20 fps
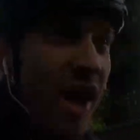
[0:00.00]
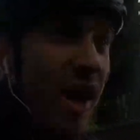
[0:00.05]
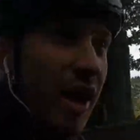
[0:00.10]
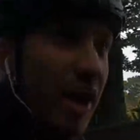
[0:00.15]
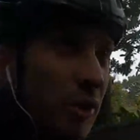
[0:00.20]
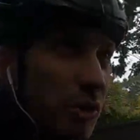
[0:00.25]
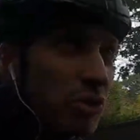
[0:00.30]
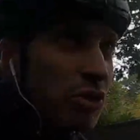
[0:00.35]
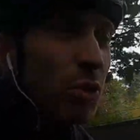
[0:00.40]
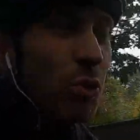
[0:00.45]

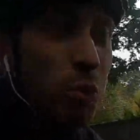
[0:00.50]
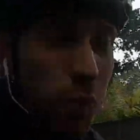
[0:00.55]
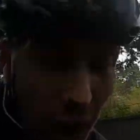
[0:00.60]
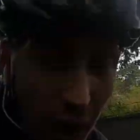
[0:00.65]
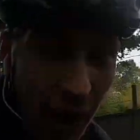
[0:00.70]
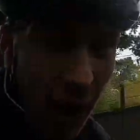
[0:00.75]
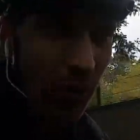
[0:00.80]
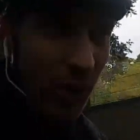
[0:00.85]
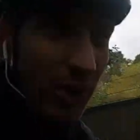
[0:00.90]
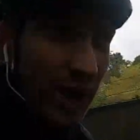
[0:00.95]
it was a
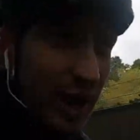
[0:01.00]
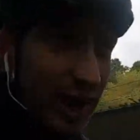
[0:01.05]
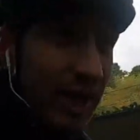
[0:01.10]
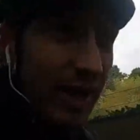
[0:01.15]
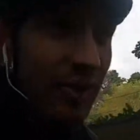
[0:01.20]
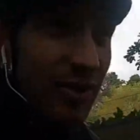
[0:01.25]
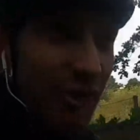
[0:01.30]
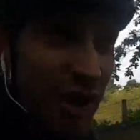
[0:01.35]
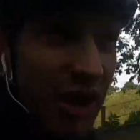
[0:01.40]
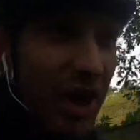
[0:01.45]

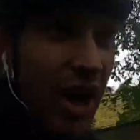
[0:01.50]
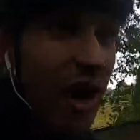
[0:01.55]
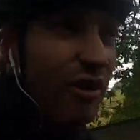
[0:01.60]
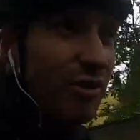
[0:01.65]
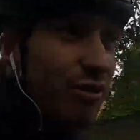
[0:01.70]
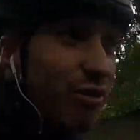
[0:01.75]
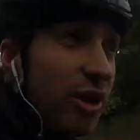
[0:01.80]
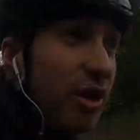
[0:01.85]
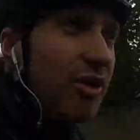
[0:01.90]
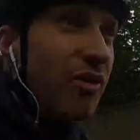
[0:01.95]
well-needed
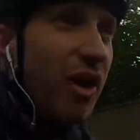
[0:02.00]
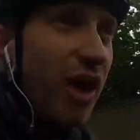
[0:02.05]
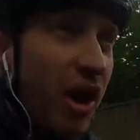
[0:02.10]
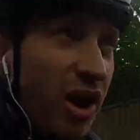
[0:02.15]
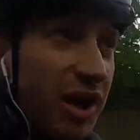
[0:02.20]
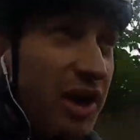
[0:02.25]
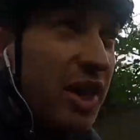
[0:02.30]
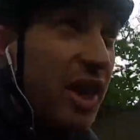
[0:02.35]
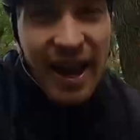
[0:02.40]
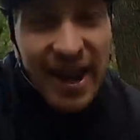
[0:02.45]
recovery ride.